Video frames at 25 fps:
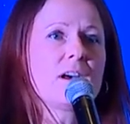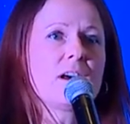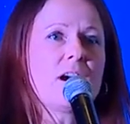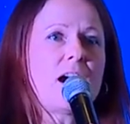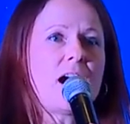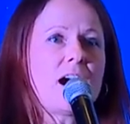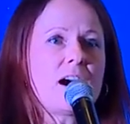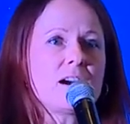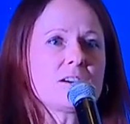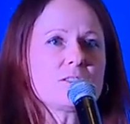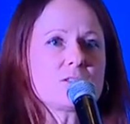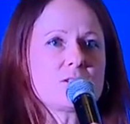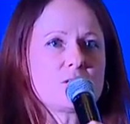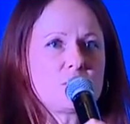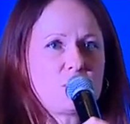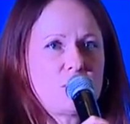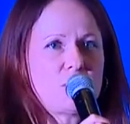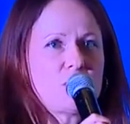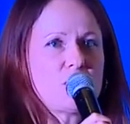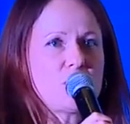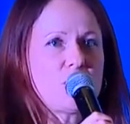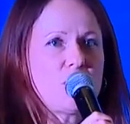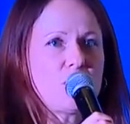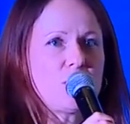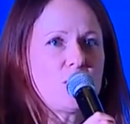How do we
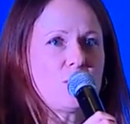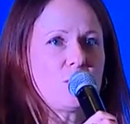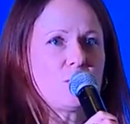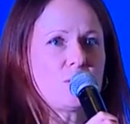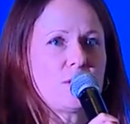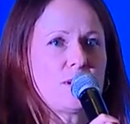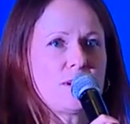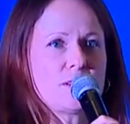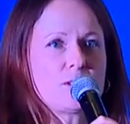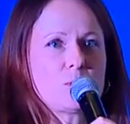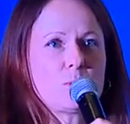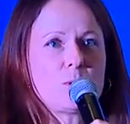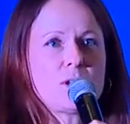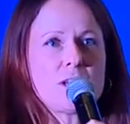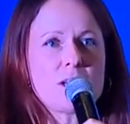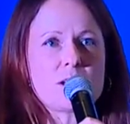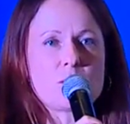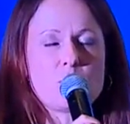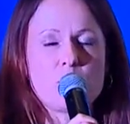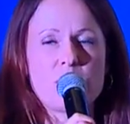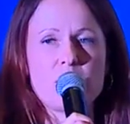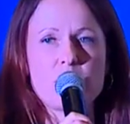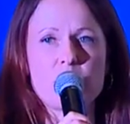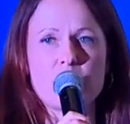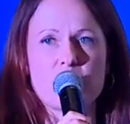know that we
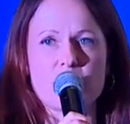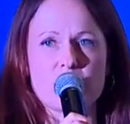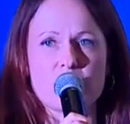equip our